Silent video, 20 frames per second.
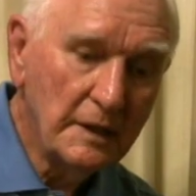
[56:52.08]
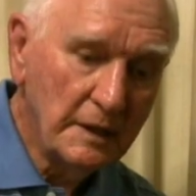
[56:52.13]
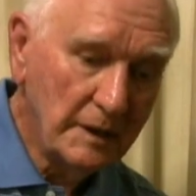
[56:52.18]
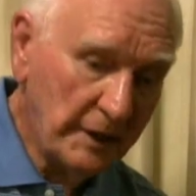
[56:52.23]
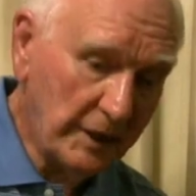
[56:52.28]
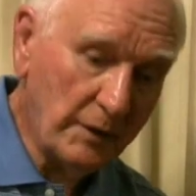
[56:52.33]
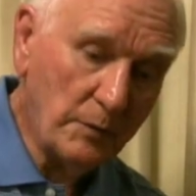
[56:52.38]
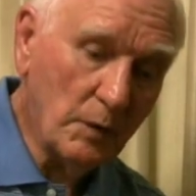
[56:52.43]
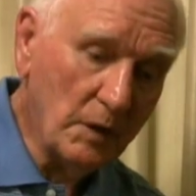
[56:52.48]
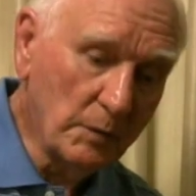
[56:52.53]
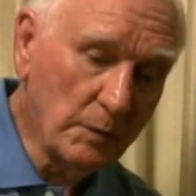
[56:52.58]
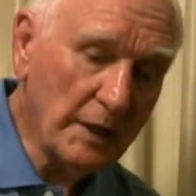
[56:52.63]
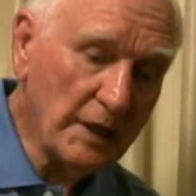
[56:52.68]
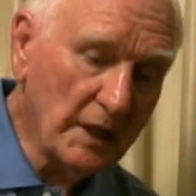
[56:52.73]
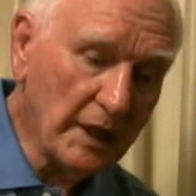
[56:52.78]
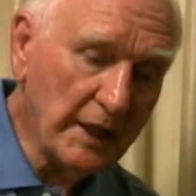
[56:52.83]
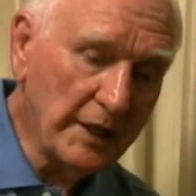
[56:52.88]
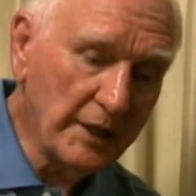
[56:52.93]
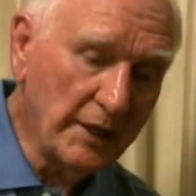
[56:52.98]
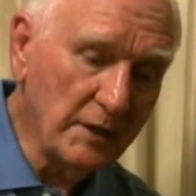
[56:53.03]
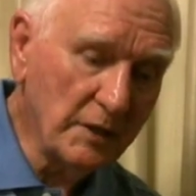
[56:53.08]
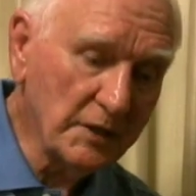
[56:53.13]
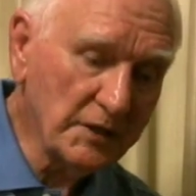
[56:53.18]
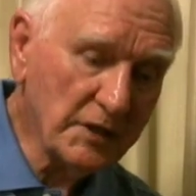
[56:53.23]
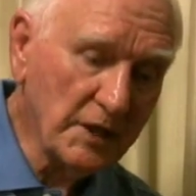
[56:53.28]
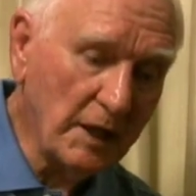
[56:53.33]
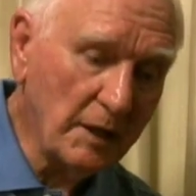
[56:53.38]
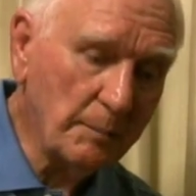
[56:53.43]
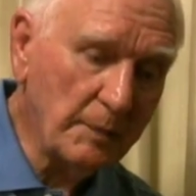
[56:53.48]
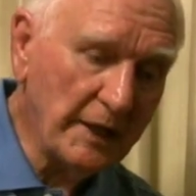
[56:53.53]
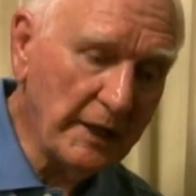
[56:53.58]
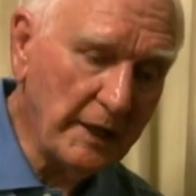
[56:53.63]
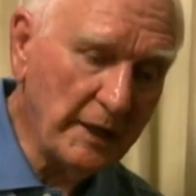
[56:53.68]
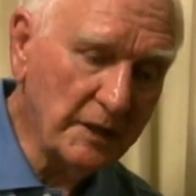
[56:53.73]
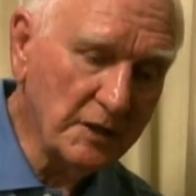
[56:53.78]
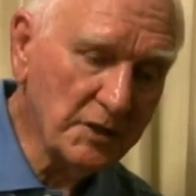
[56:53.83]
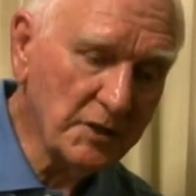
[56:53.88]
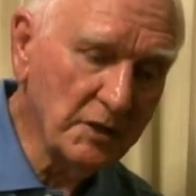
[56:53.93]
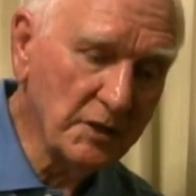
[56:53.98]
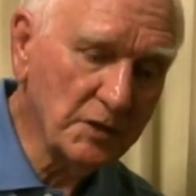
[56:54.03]
And when we landed on Saipan,
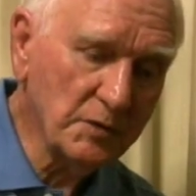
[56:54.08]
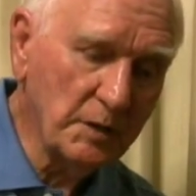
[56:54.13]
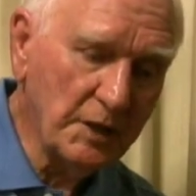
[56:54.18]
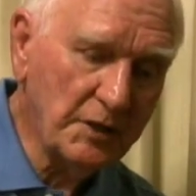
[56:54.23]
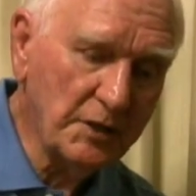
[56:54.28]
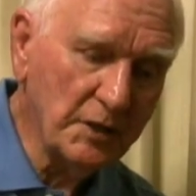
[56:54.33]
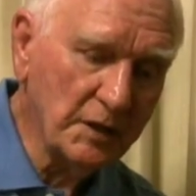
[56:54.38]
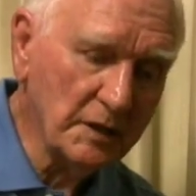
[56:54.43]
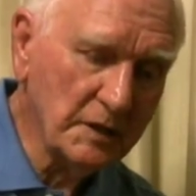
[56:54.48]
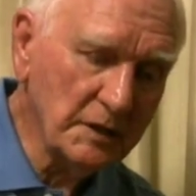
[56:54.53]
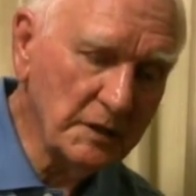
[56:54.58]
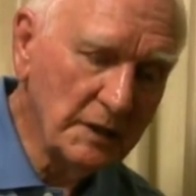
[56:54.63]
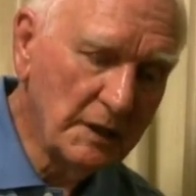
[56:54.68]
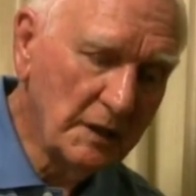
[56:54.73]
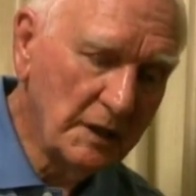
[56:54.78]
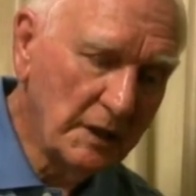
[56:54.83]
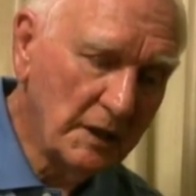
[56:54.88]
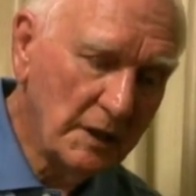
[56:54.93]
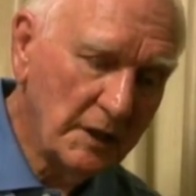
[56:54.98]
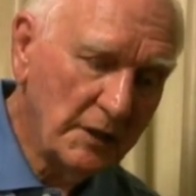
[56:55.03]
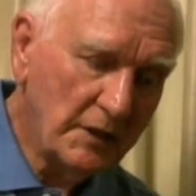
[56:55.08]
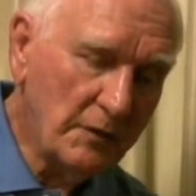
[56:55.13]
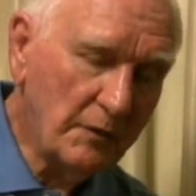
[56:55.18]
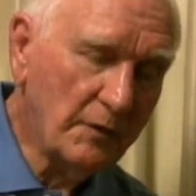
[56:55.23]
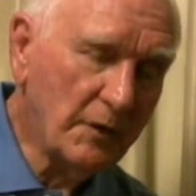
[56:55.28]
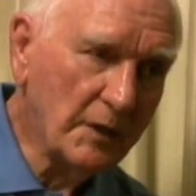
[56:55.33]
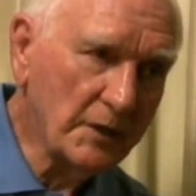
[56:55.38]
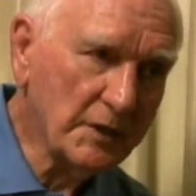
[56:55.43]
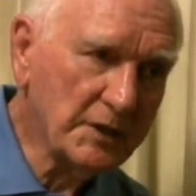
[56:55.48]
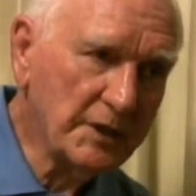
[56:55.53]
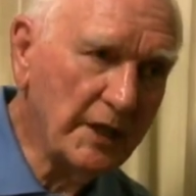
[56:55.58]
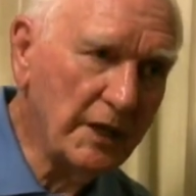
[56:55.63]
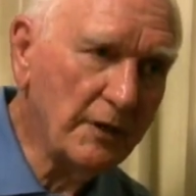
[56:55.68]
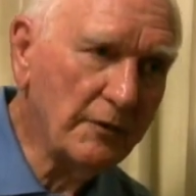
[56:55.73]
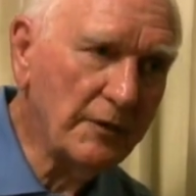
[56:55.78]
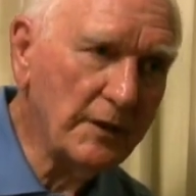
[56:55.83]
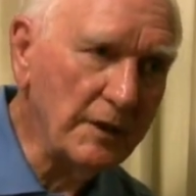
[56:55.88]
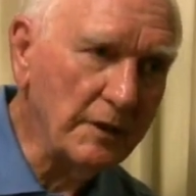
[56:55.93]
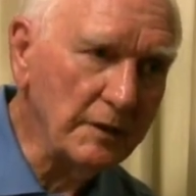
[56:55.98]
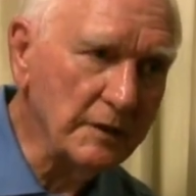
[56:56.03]
as soon as we took the first
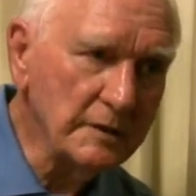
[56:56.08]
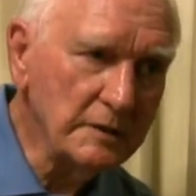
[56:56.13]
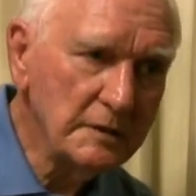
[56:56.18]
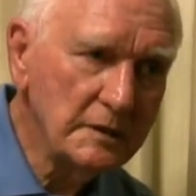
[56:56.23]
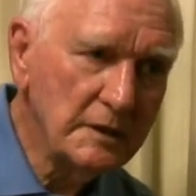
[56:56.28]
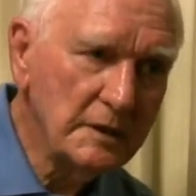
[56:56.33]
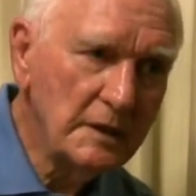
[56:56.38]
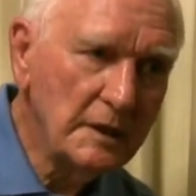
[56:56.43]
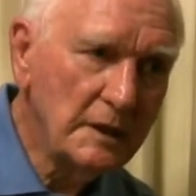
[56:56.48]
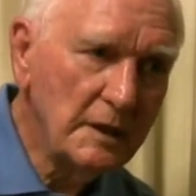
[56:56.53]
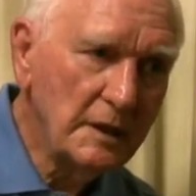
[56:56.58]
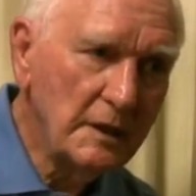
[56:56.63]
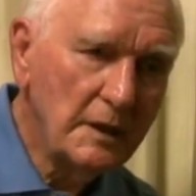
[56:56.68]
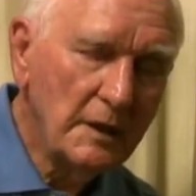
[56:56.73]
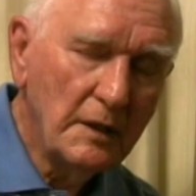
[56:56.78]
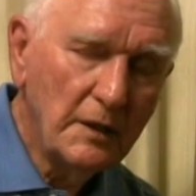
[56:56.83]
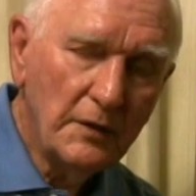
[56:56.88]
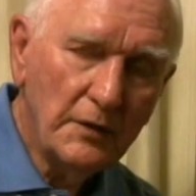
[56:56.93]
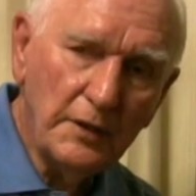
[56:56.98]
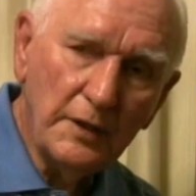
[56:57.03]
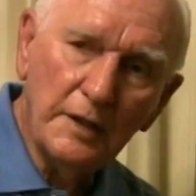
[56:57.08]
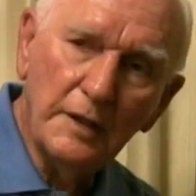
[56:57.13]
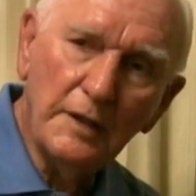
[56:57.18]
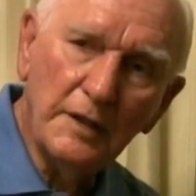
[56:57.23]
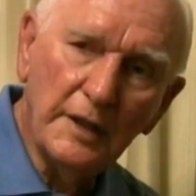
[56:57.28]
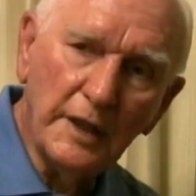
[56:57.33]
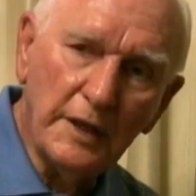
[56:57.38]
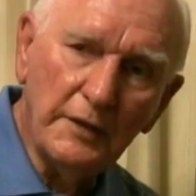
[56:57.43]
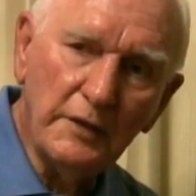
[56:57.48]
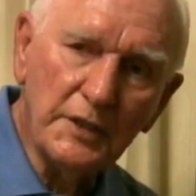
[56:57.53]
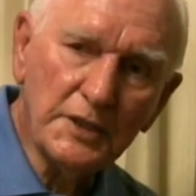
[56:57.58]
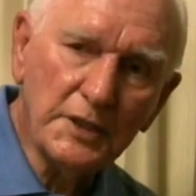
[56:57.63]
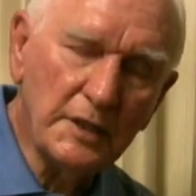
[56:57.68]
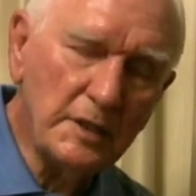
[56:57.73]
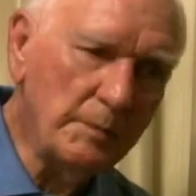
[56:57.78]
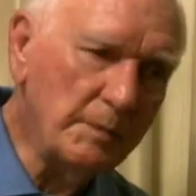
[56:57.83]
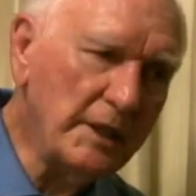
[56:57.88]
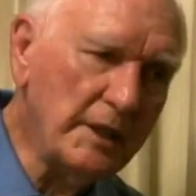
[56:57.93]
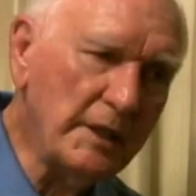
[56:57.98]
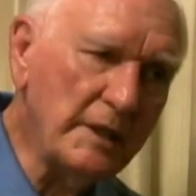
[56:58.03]
airfield, the Navy
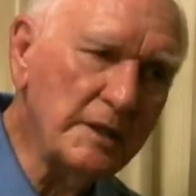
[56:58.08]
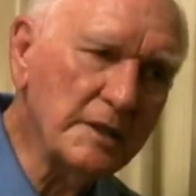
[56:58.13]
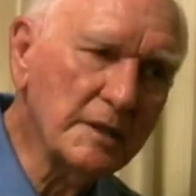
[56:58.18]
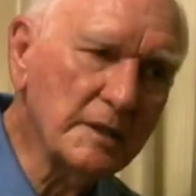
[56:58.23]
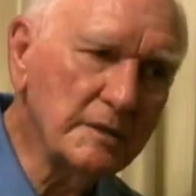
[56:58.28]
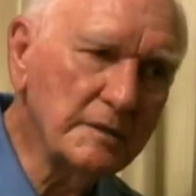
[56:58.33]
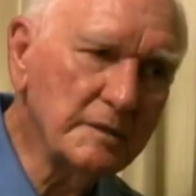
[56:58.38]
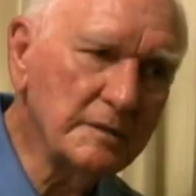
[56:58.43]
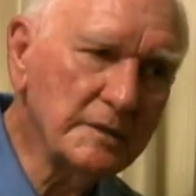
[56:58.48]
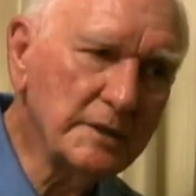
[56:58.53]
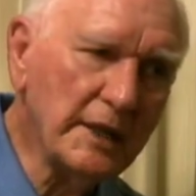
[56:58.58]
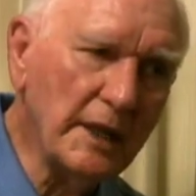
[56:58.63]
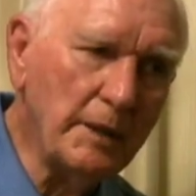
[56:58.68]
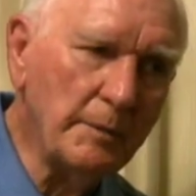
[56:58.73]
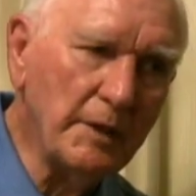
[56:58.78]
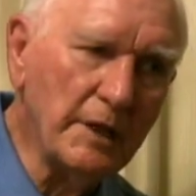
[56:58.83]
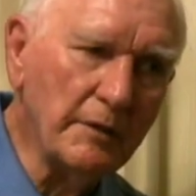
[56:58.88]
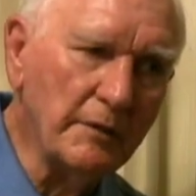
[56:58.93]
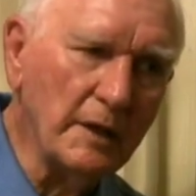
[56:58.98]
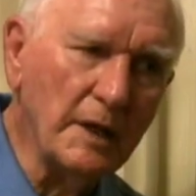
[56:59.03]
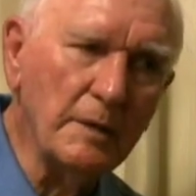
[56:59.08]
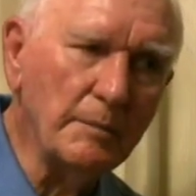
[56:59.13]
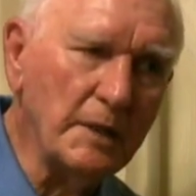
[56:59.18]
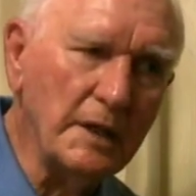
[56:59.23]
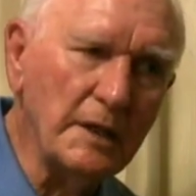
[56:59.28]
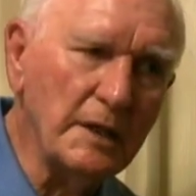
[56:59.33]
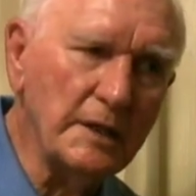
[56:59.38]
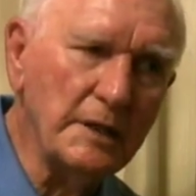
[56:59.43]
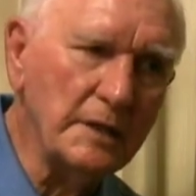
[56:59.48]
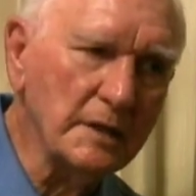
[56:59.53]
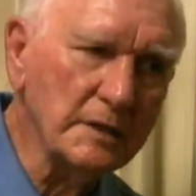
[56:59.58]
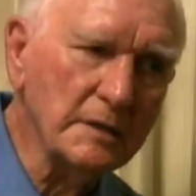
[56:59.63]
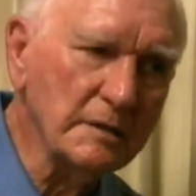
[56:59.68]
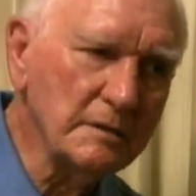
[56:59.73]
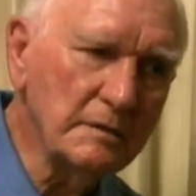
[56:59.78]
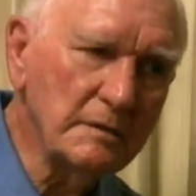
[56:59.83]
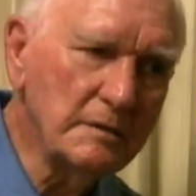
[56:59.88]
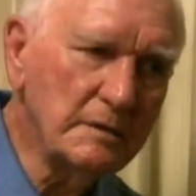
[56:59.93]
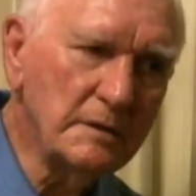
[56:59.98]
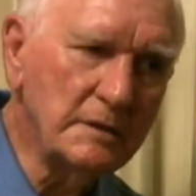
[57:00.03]
Seabees came in right behind us.
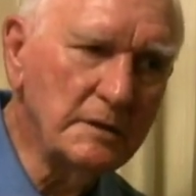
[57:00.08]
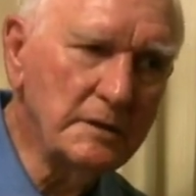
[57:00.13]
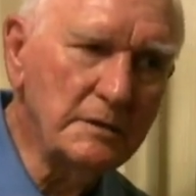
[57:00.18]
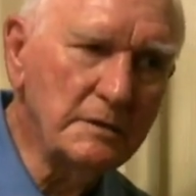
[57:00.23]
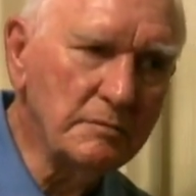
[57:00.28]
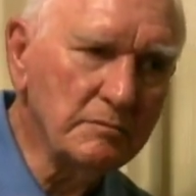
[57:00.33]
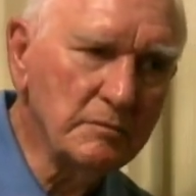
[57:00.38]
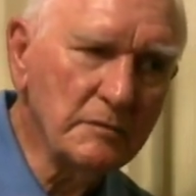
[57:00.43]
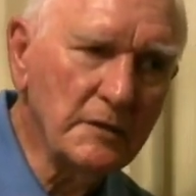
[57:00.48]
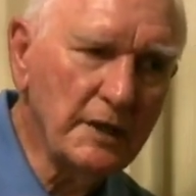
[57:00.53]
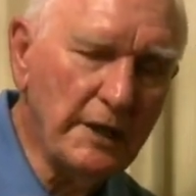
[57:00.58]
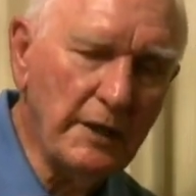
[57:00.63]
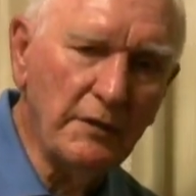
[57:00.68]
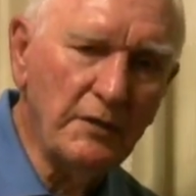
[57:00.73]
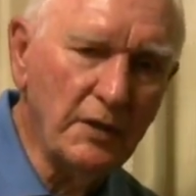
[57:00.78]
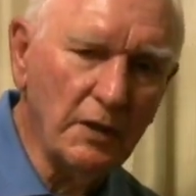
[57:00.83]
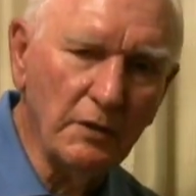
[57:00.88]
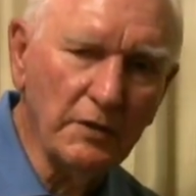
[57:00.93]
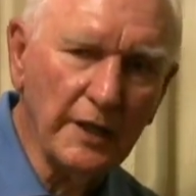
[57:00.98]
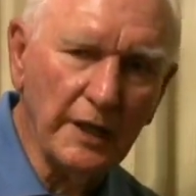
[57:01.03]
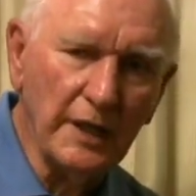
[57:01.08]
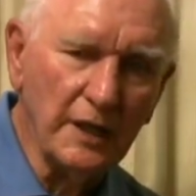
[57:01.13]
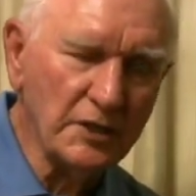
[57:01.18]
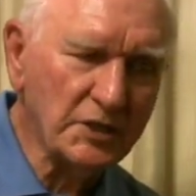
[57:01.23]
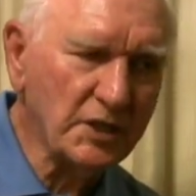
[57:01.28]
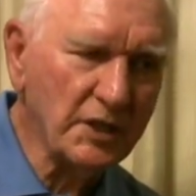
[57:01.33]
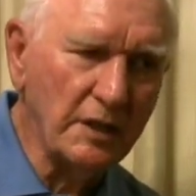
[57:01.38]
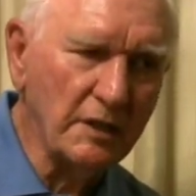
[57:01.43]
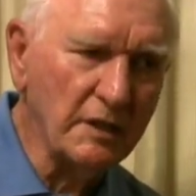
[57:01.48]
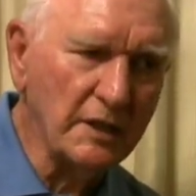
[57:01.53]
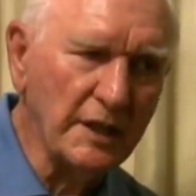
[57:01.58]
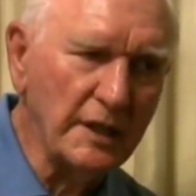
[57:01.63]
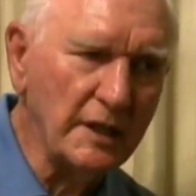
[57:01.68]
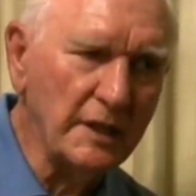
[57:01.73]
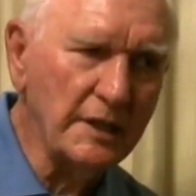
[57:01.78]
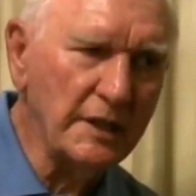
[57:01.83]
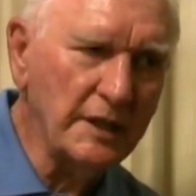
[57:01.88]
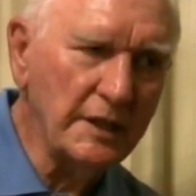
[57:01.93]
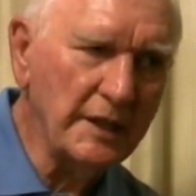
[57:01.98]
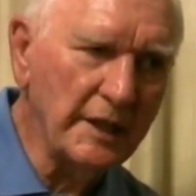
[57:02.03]
Mm Even though they got shelled down then,